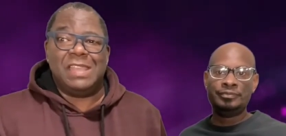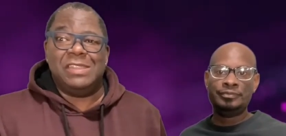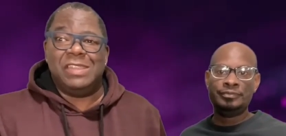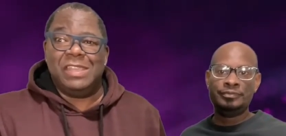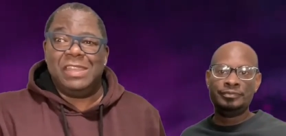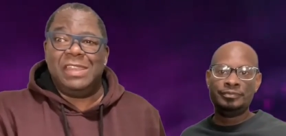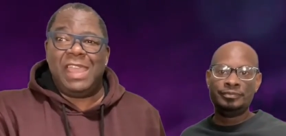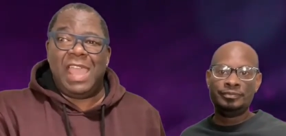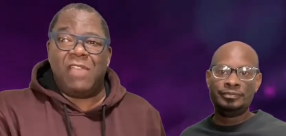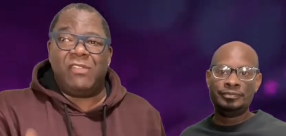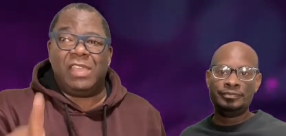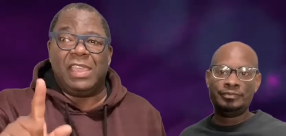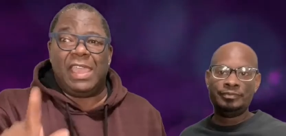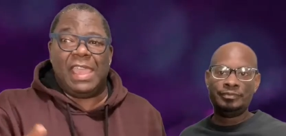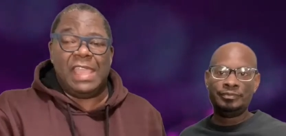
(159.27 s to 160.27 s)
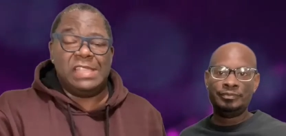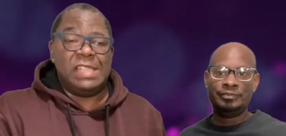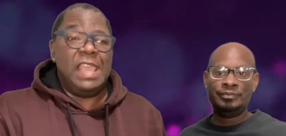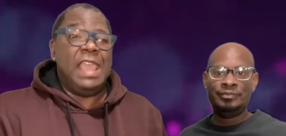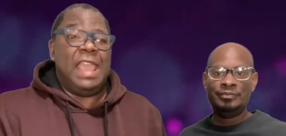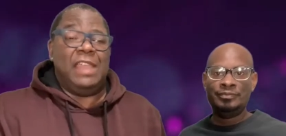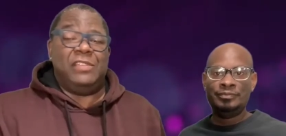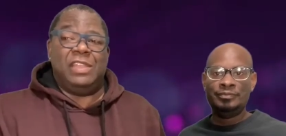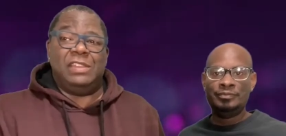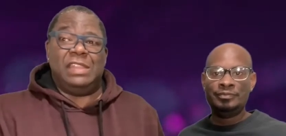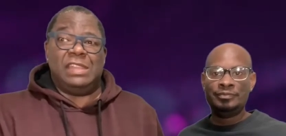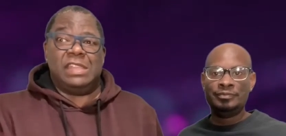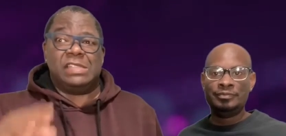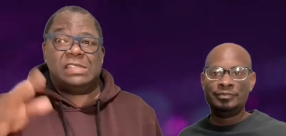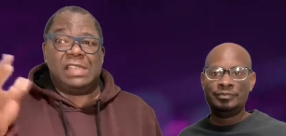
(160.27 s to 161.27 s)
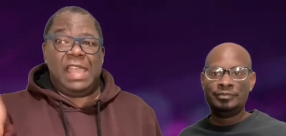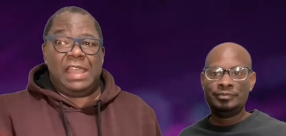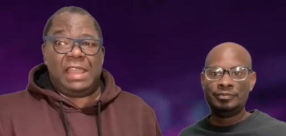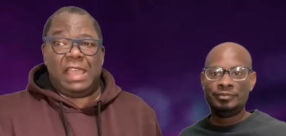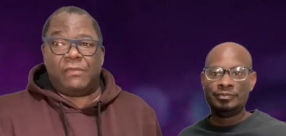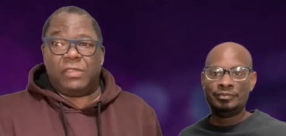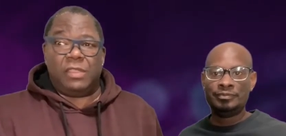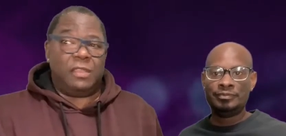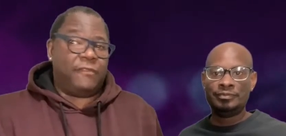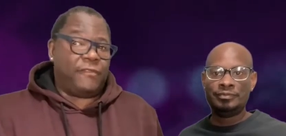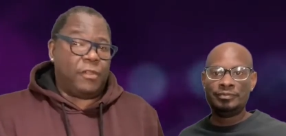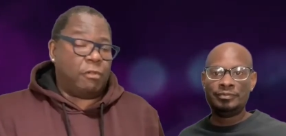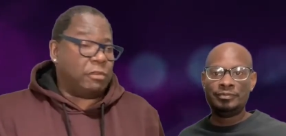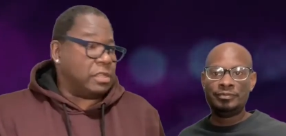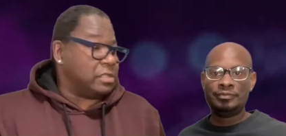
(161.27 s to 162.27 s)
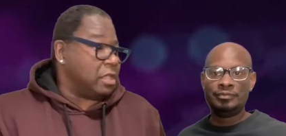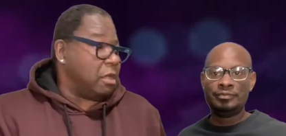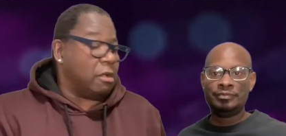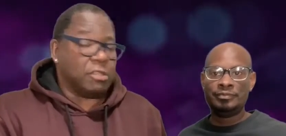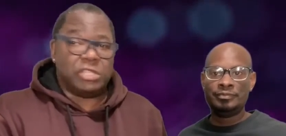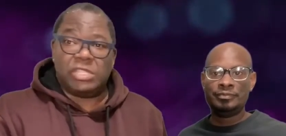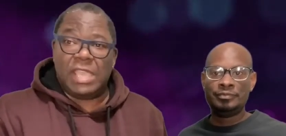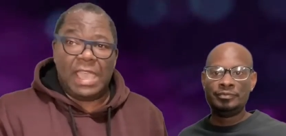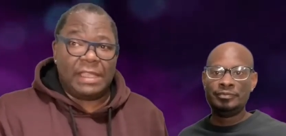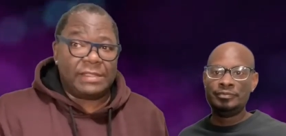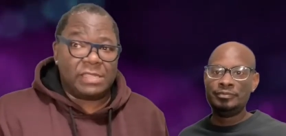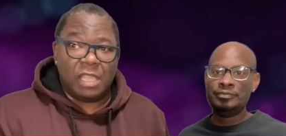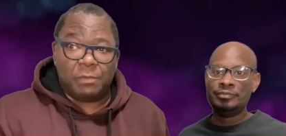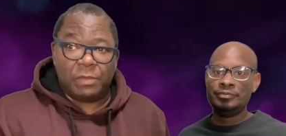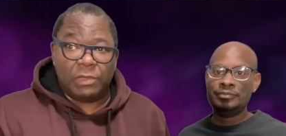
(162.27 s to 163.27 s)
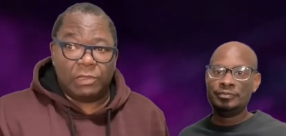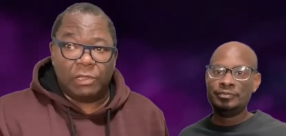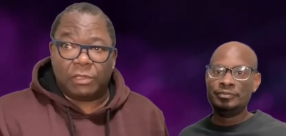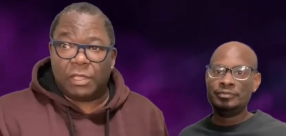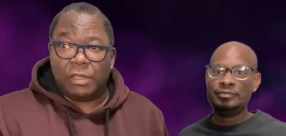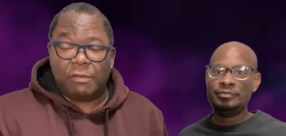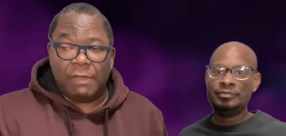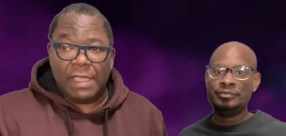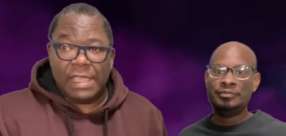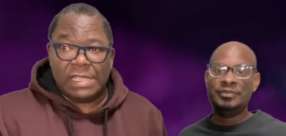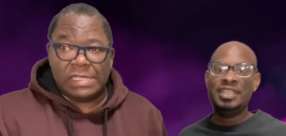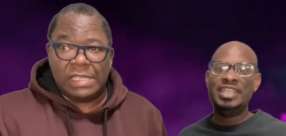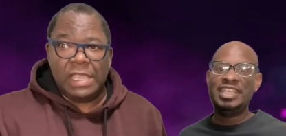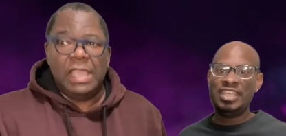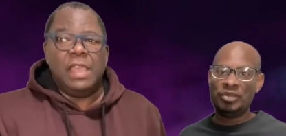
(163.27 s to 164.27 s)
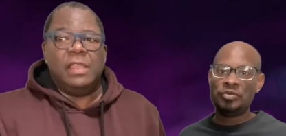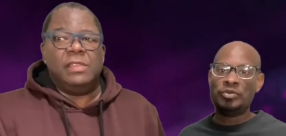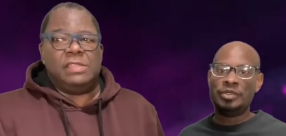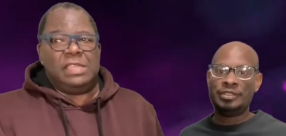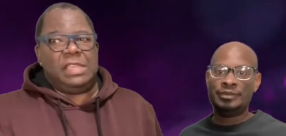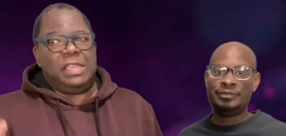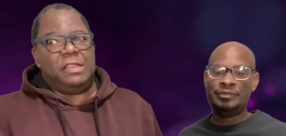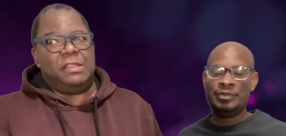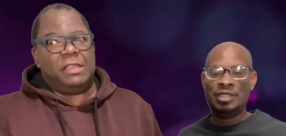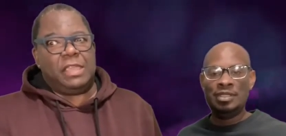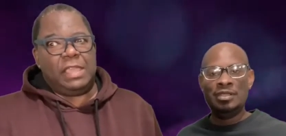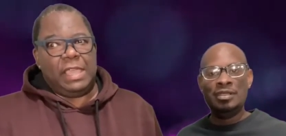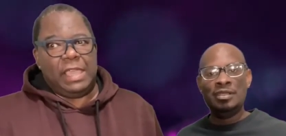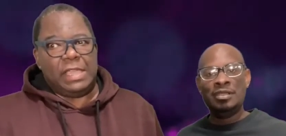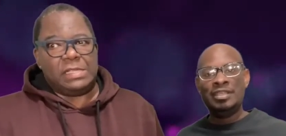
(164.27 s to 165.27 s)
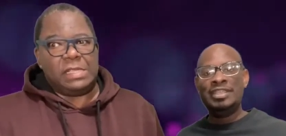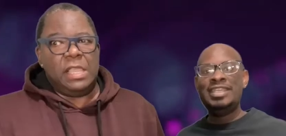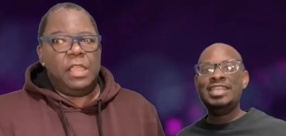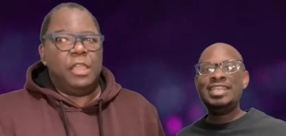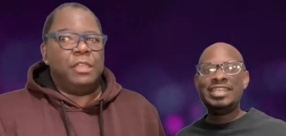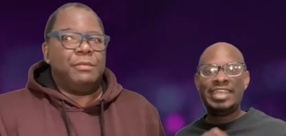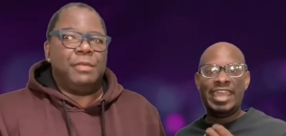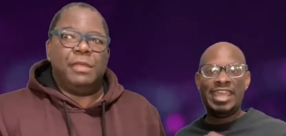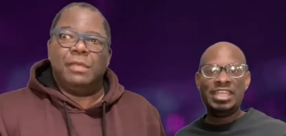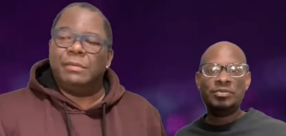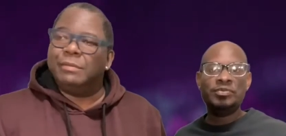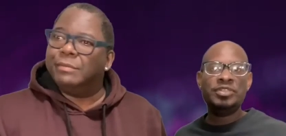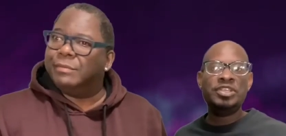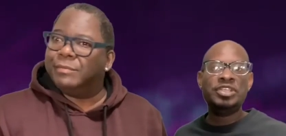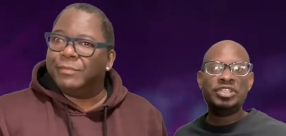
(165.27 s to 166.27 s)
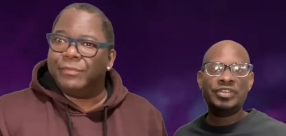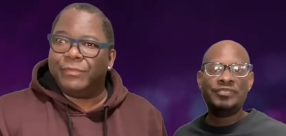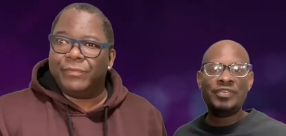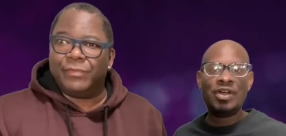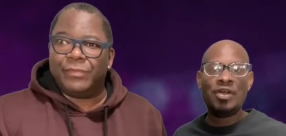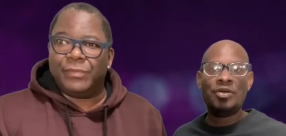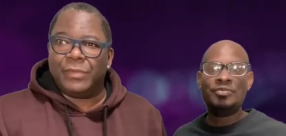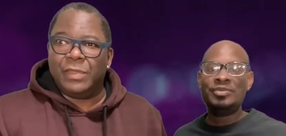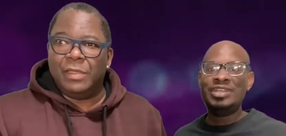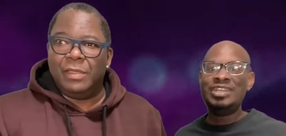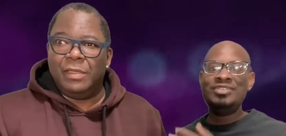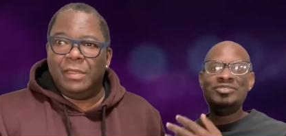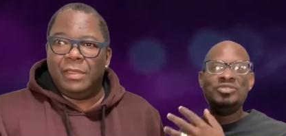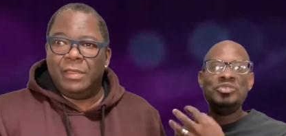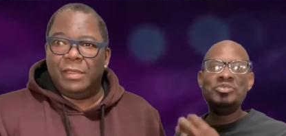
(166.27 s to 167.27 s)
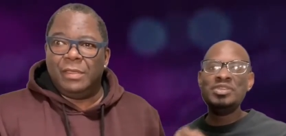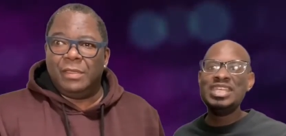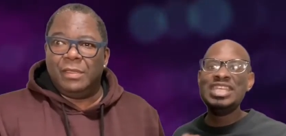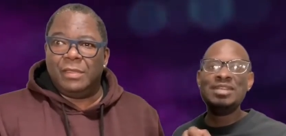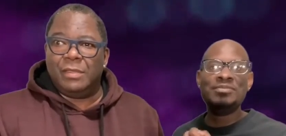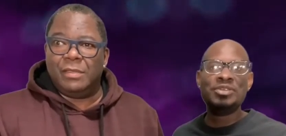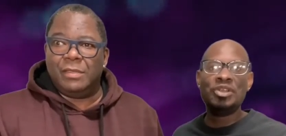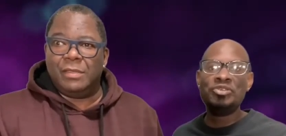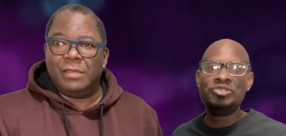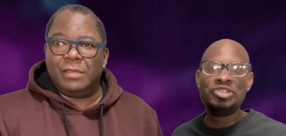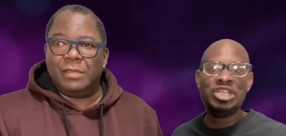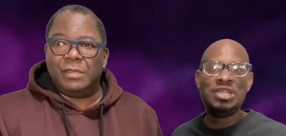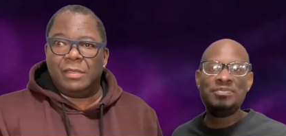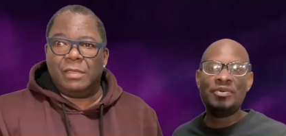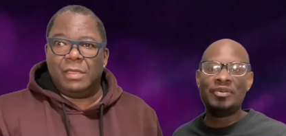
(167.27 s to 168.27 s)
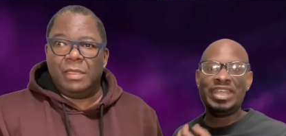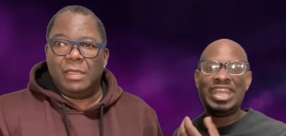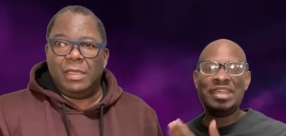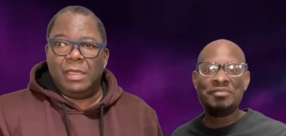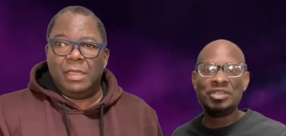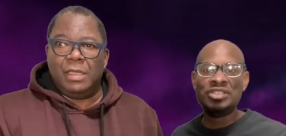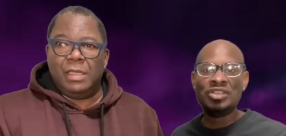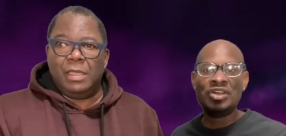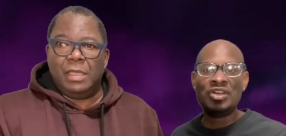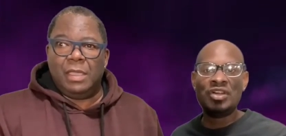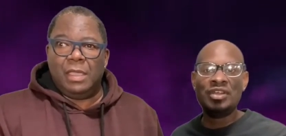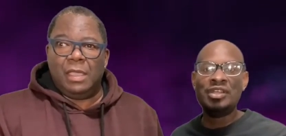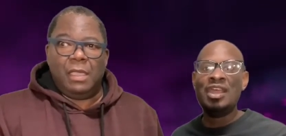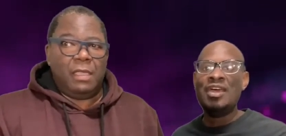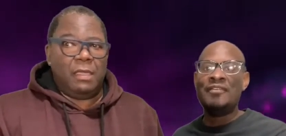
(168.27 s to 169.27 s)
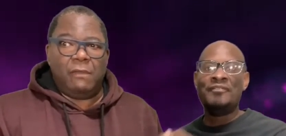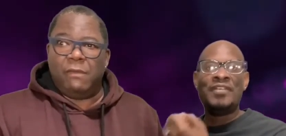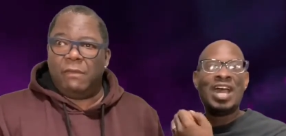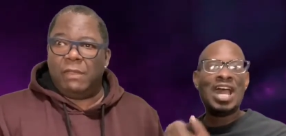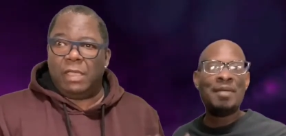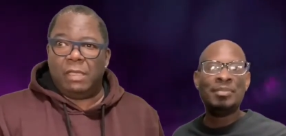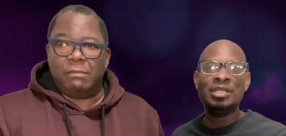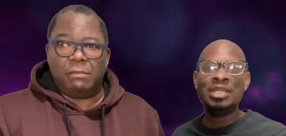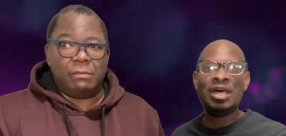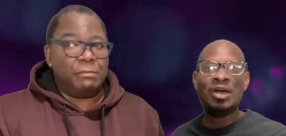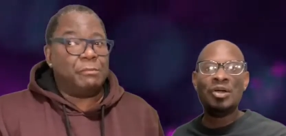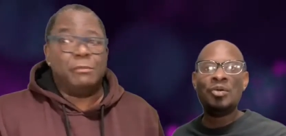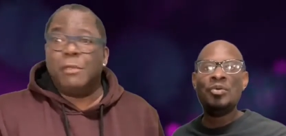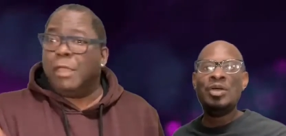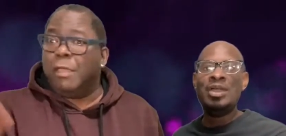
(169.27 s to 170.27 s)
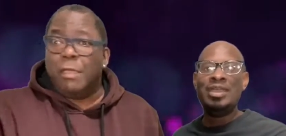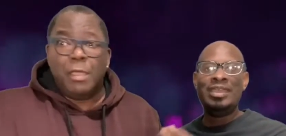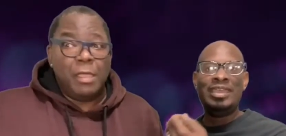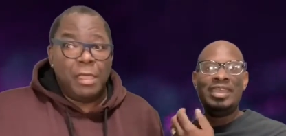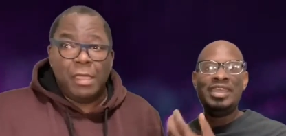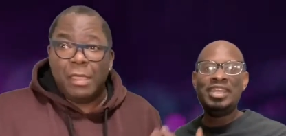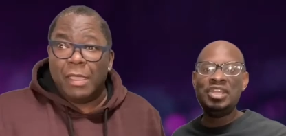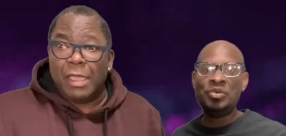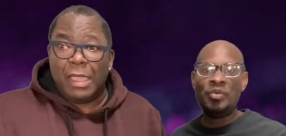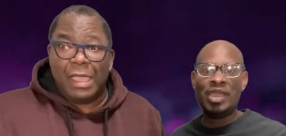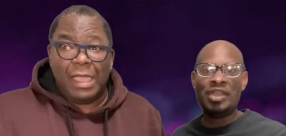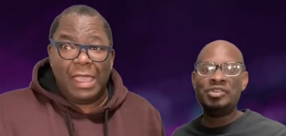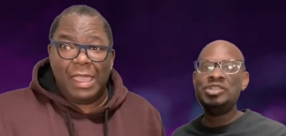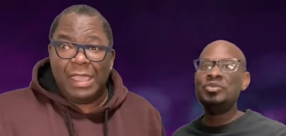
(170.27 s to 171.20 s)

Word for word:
Speaker 1: didn't have a case. And then they decided after their phone is all jacked up and looking crazy to get, one. To get a case.
Speaker 2: Get a case when you get your phone. Then you can get them dirt cheap on Amazon, Five Below, anywhere. You don't